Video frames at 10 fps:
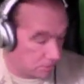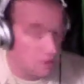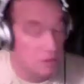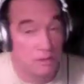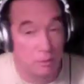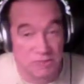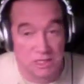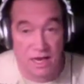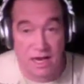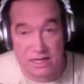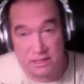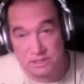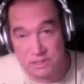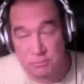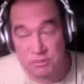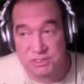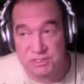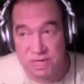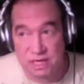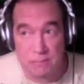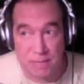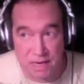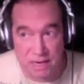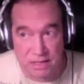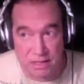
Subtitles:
There was a guy, his name was Dimebag.